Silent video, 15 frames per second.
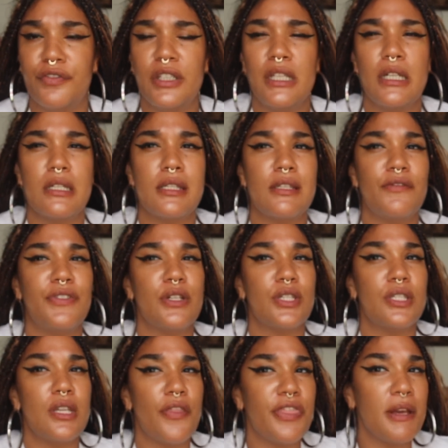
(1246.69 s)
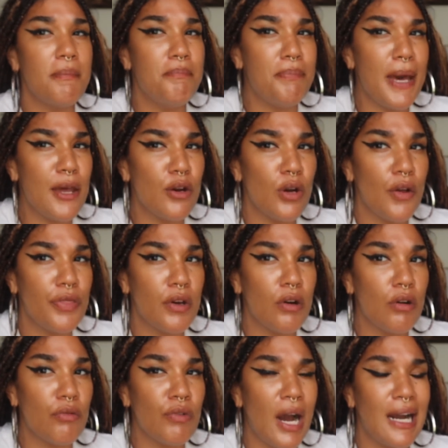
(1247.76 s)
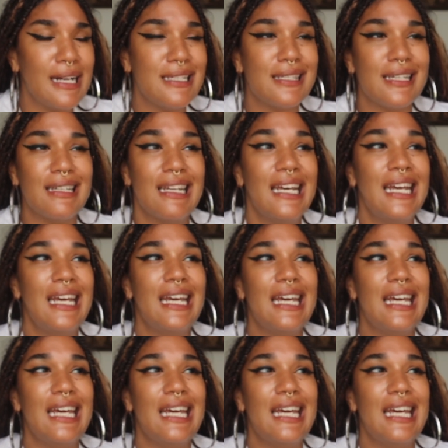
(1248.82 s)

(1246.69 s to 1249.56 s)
feeling as if there's nothing better on the horizon.